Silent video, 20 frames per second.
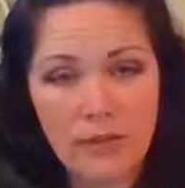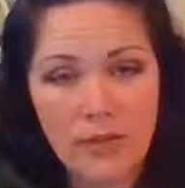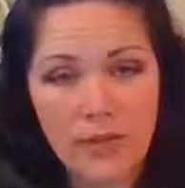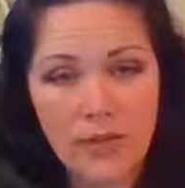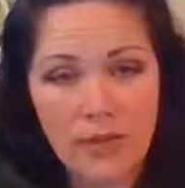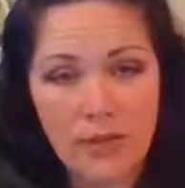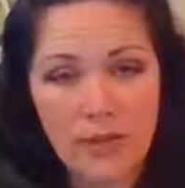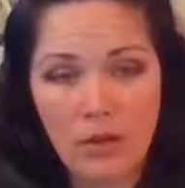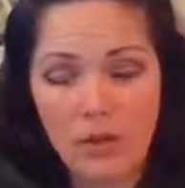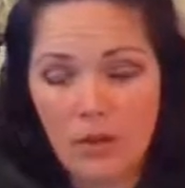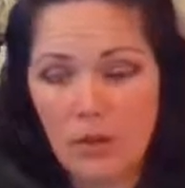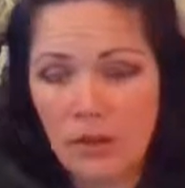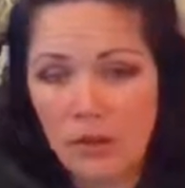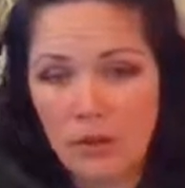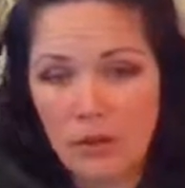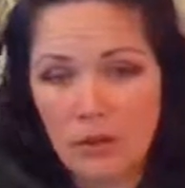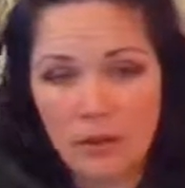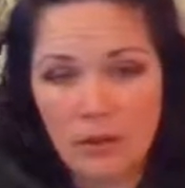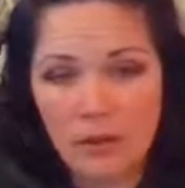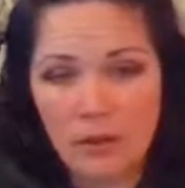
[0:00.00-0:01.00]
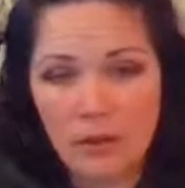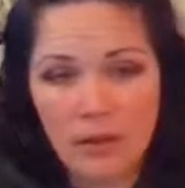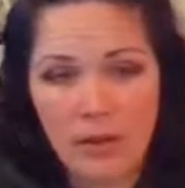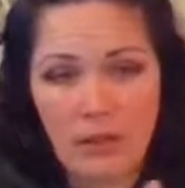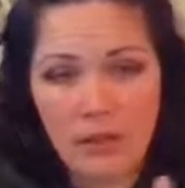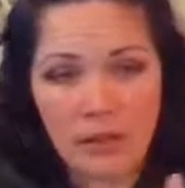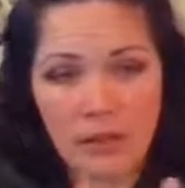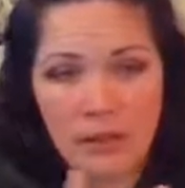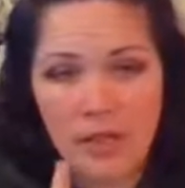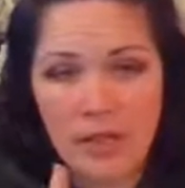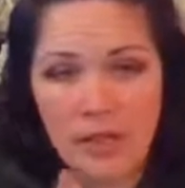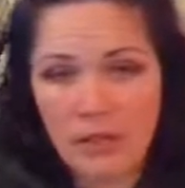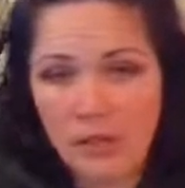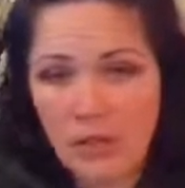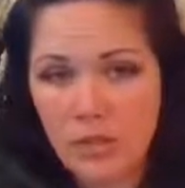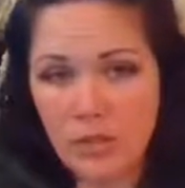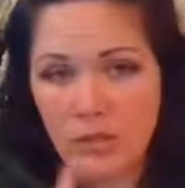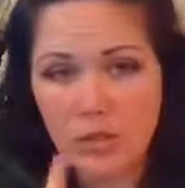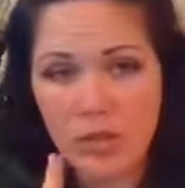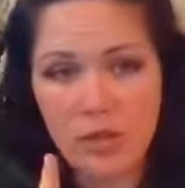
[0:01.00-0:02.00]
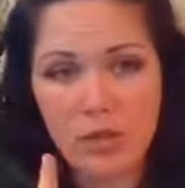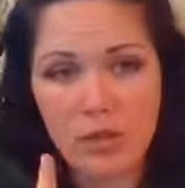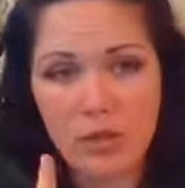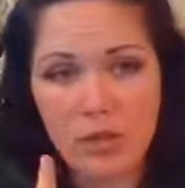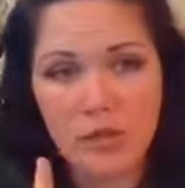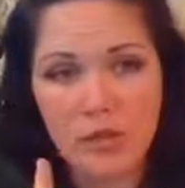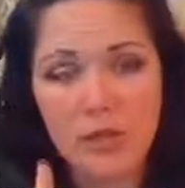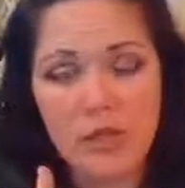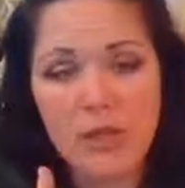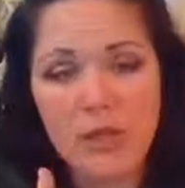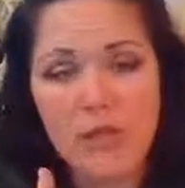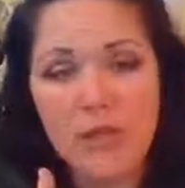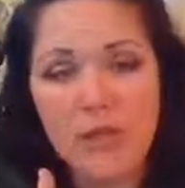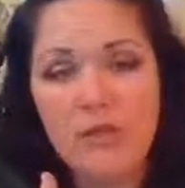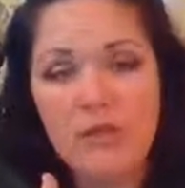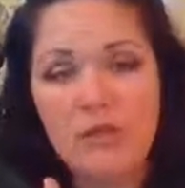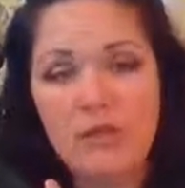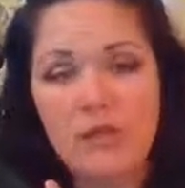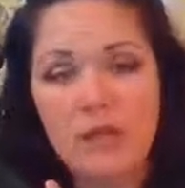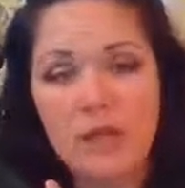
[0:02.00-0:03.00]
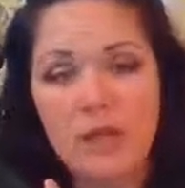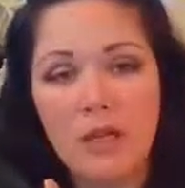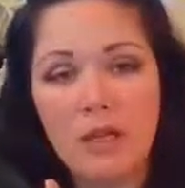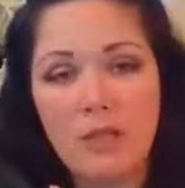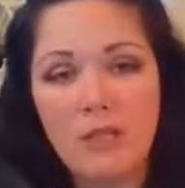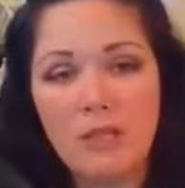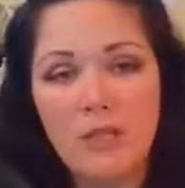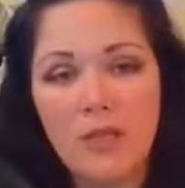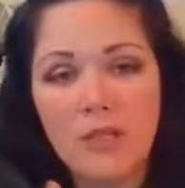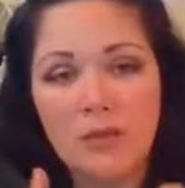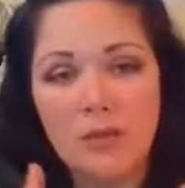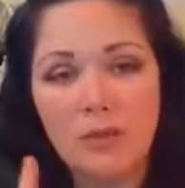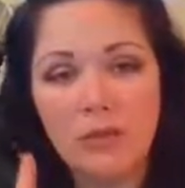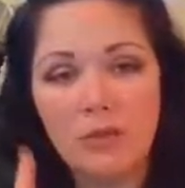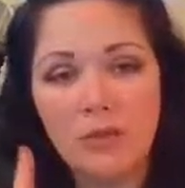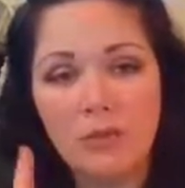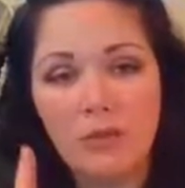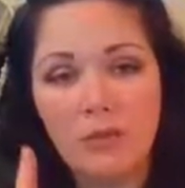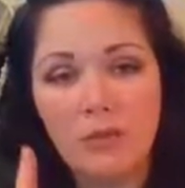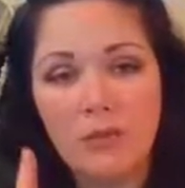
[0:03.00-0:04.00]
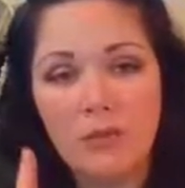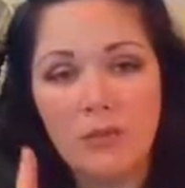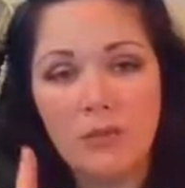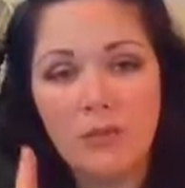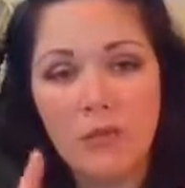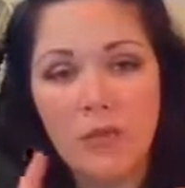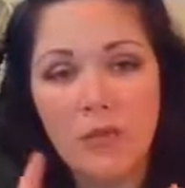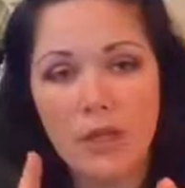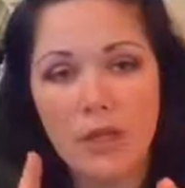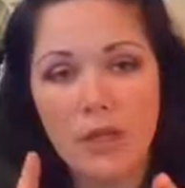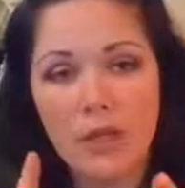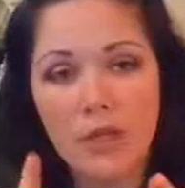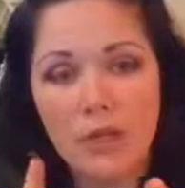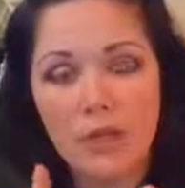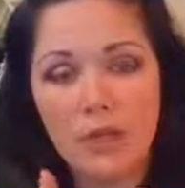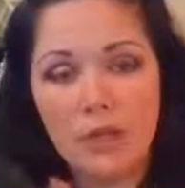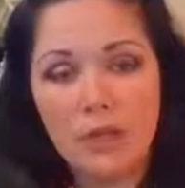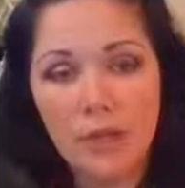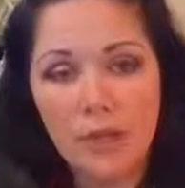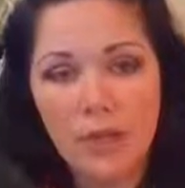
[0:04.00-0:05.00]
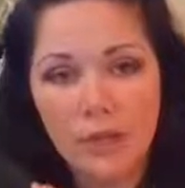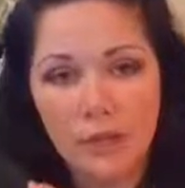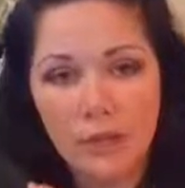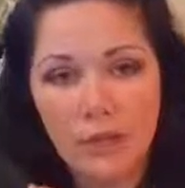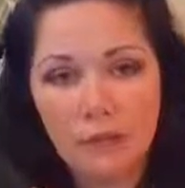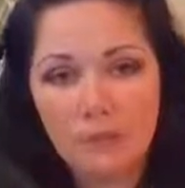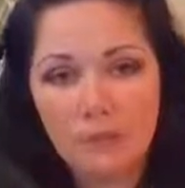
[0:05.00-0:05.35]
in all Class Dojo, Facebook group, Twitter.